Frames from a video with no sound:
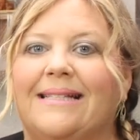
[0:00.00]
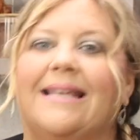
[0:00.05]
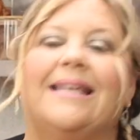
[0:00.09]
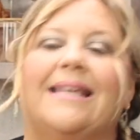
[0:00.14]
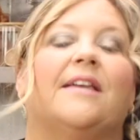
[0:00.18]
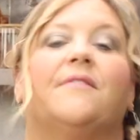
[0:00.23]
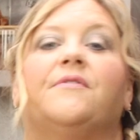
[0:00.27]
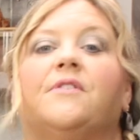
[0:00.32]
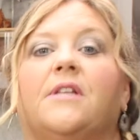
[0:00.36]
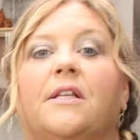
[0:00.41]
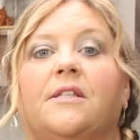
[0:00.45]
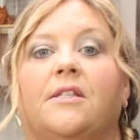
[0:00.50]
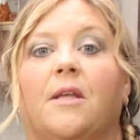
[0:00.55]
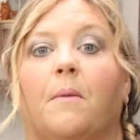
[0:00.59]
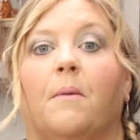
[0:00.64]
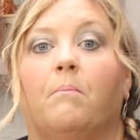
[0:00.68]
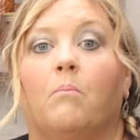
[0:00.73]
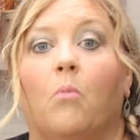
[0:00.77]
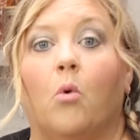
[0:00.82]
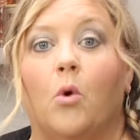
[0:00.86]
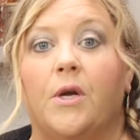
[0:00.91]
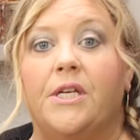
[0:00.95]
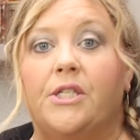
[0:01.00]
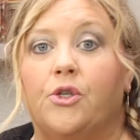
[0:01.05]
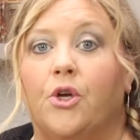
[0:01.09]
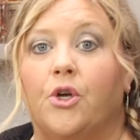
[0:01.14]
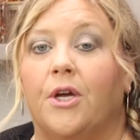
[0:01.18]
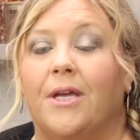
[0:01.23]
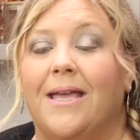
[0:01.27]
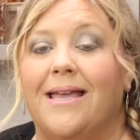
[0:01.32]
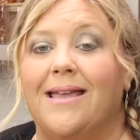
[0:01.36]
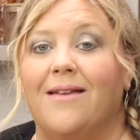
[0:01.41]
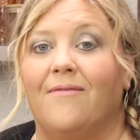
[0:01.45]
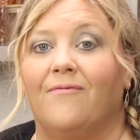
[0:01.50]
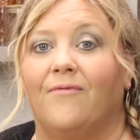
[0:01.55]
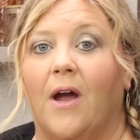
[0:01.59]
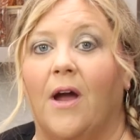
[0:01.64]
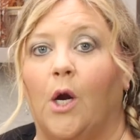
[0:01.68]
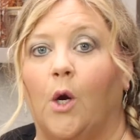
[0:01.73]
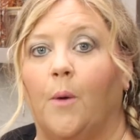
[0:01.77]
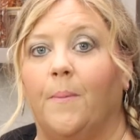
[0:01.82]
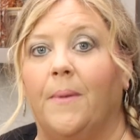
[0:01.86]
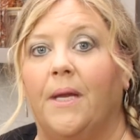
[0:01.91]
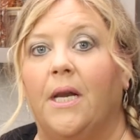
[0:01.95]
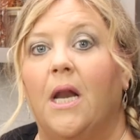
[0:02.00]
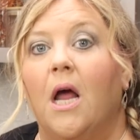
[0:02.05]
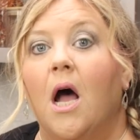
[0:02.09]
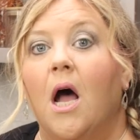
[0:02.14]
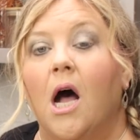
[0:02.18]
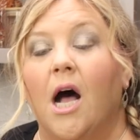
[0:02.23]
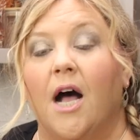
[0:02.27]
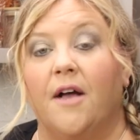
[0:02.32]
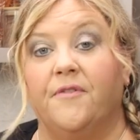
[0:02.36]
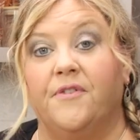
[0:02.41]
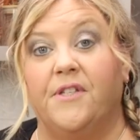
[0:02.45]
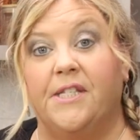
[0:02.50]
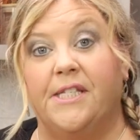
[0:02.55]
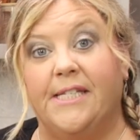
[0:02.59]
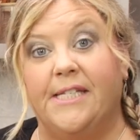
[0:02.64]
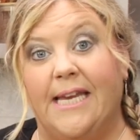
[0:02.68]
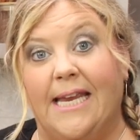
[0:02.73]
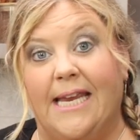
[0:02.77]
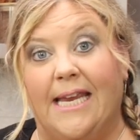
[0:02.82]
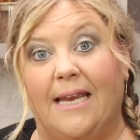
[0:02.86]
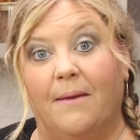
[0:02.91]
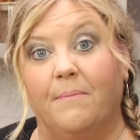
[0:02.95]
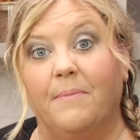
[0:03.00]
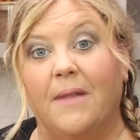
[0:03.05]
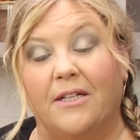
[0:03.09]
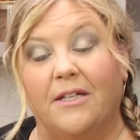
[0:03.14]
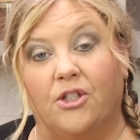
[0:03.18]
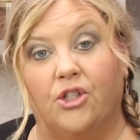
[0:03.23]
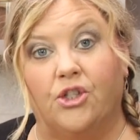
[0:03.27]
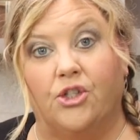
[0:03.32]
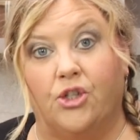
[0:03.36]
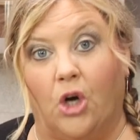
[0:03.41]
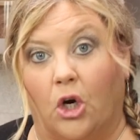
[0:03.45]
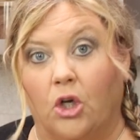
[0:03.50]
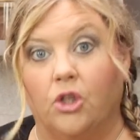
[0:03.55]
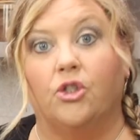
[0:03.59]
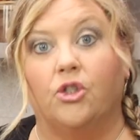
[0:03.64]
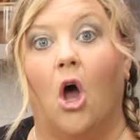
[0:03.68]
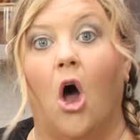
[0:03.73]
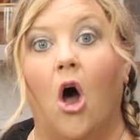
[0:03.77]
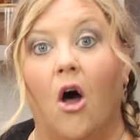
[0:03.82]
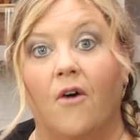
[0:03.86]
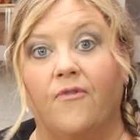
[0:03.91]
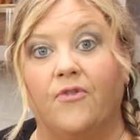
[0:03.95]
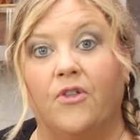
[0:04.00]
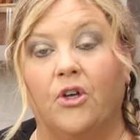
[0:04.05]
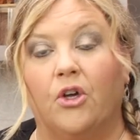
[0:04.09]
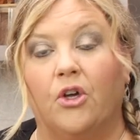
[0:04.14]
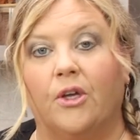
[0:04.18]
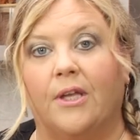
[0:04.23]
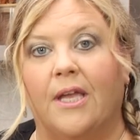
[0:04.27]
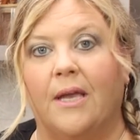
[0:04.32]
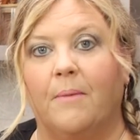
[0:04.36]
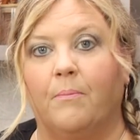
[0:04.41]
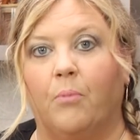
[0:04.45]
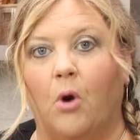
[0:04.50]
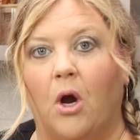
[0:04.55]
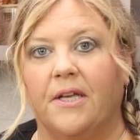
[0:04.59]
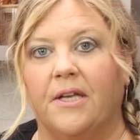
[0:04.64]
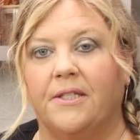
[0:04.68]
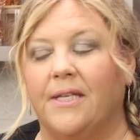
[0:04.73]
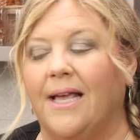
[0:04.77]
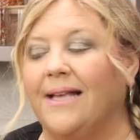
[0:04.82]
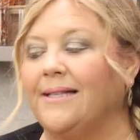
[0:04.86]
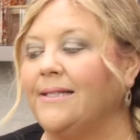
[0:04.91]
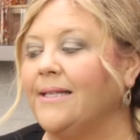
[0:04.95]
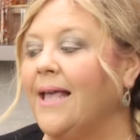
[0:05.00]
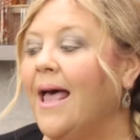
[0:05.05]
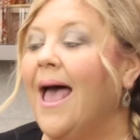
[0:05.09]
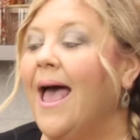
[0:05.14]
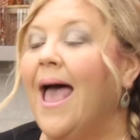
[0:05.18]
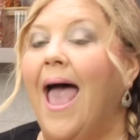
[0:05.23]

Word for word: It gives us the moist cooking environment of steam that starts off the cooking process.